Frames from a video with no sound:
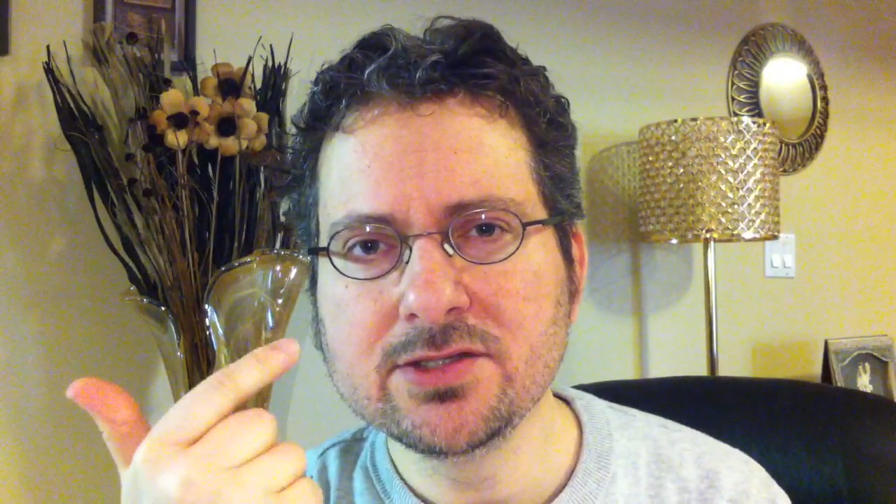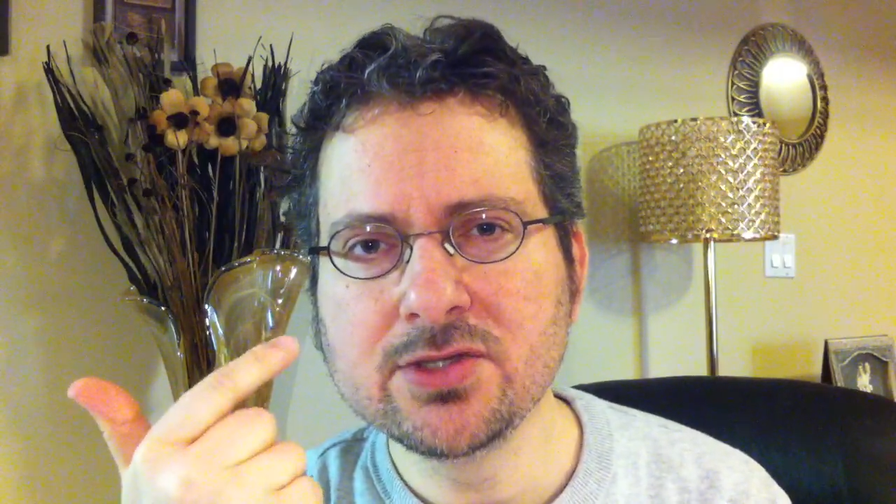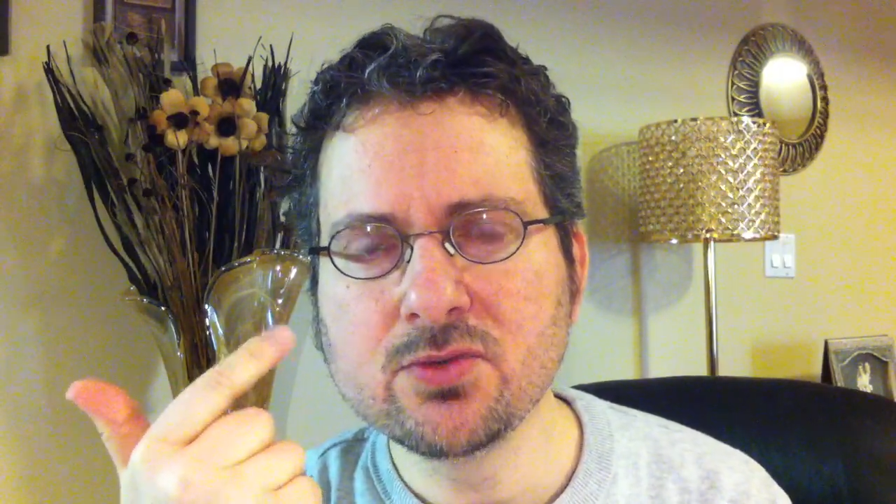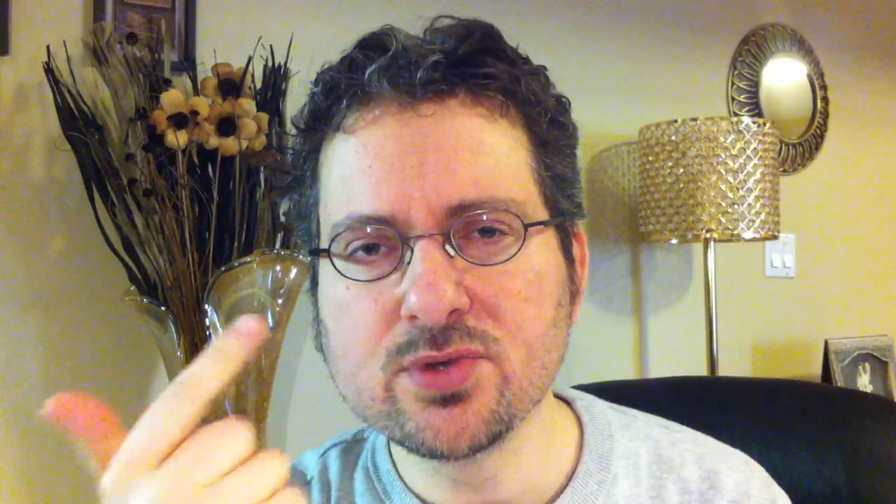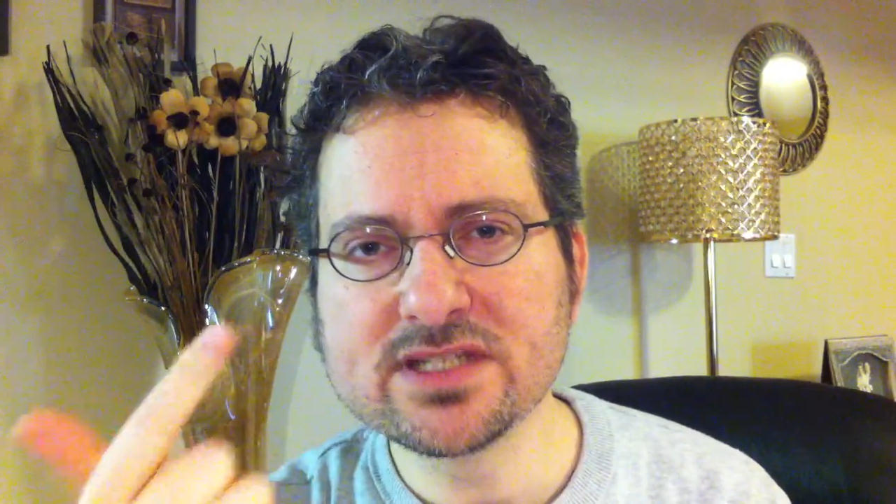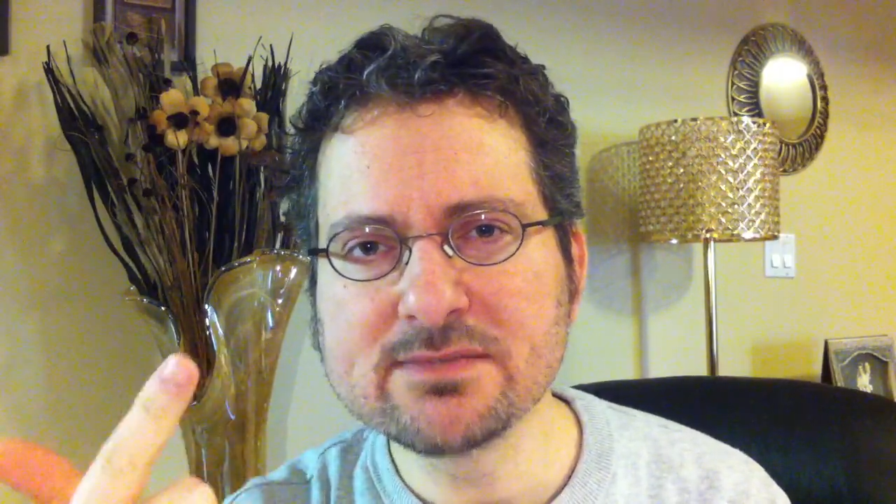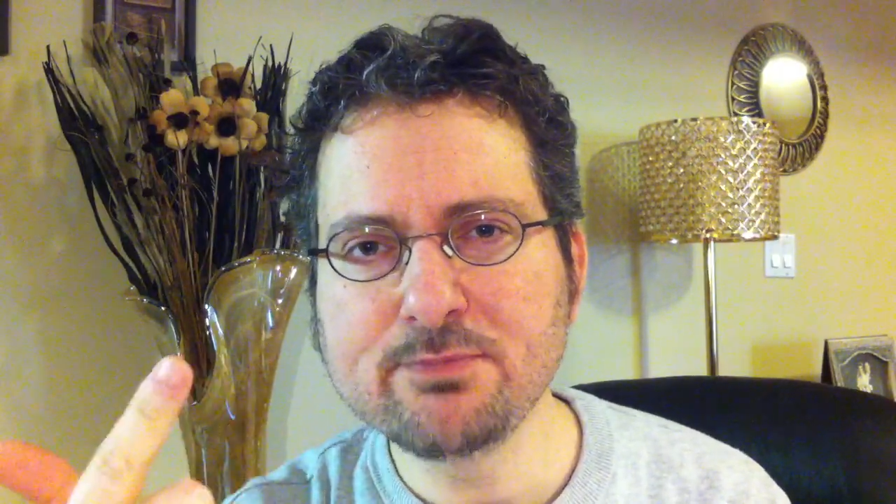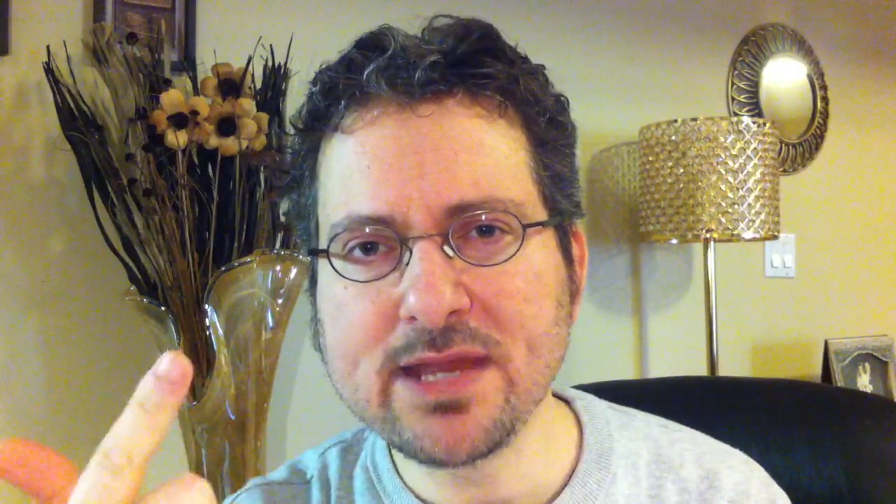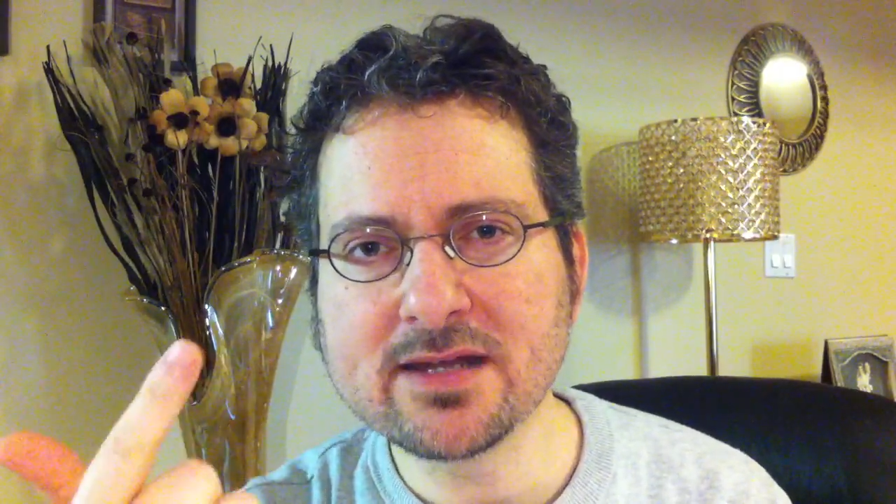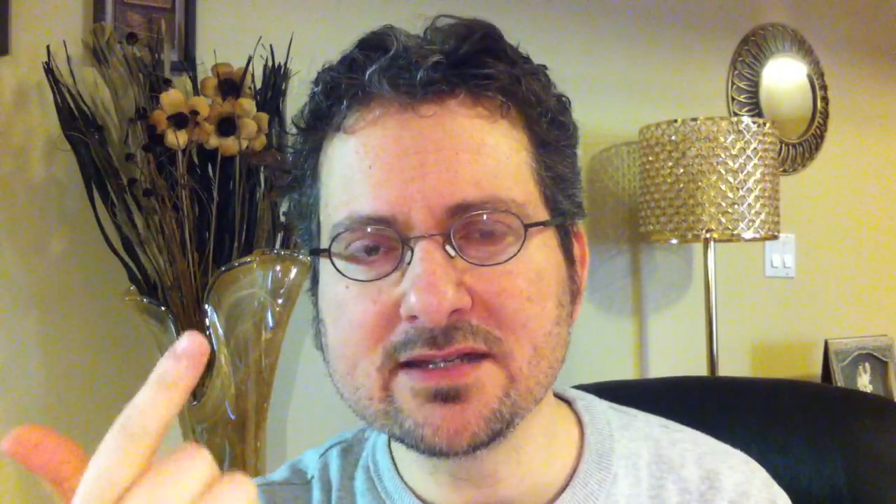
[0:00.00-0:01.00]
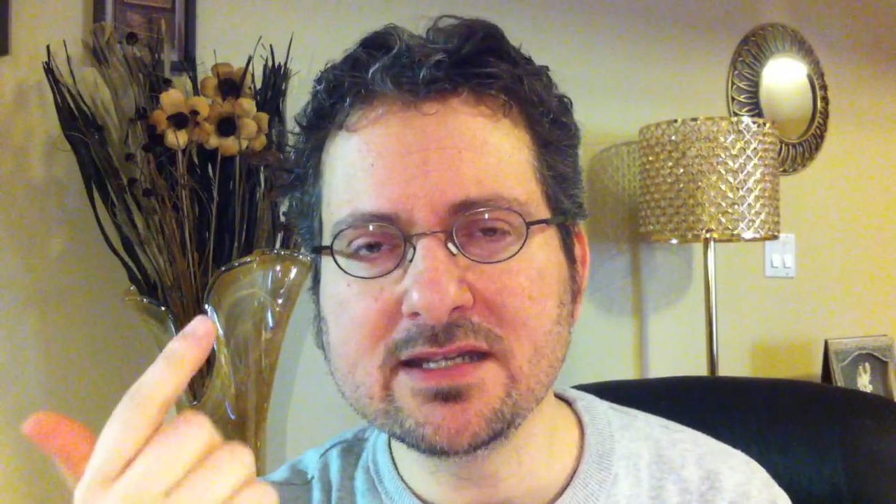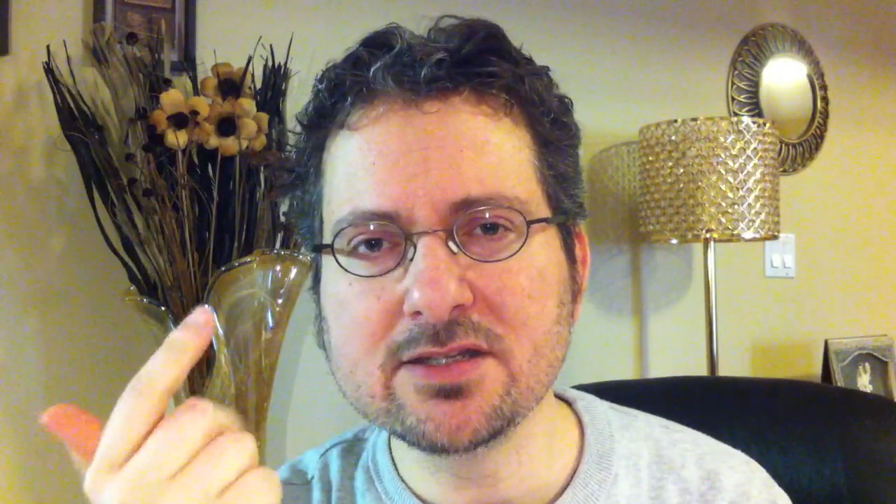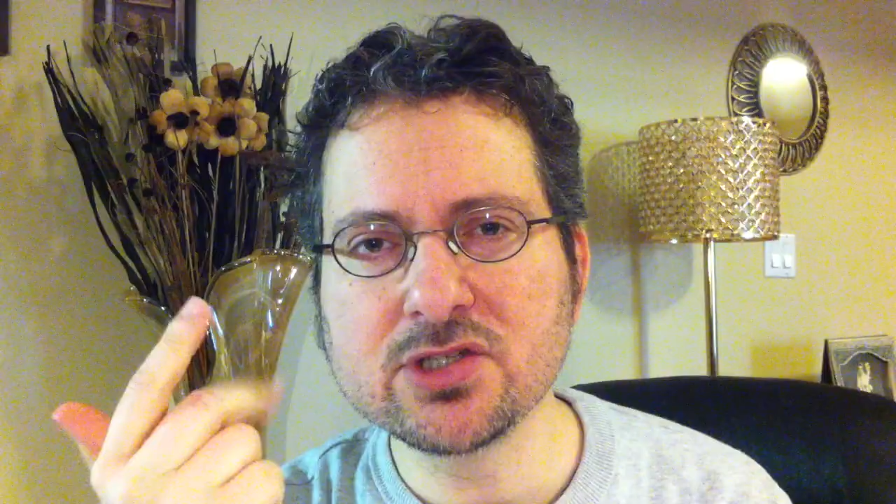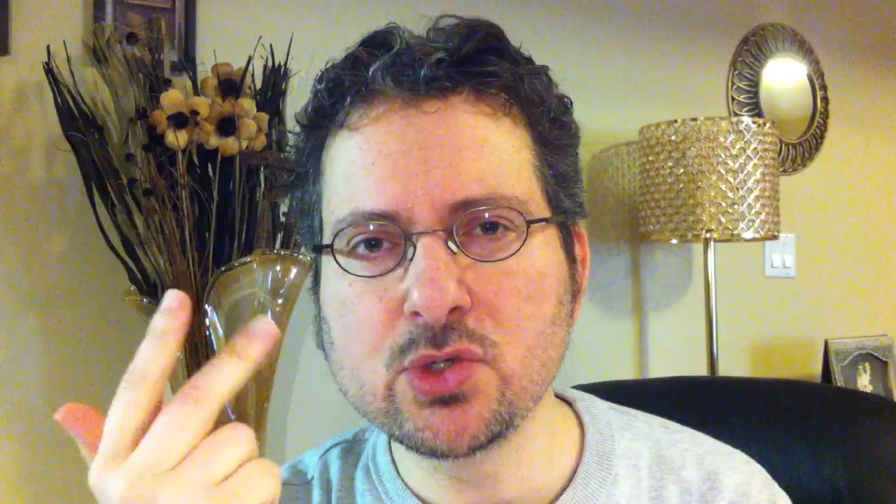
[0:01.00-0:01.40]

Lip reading: to respect it,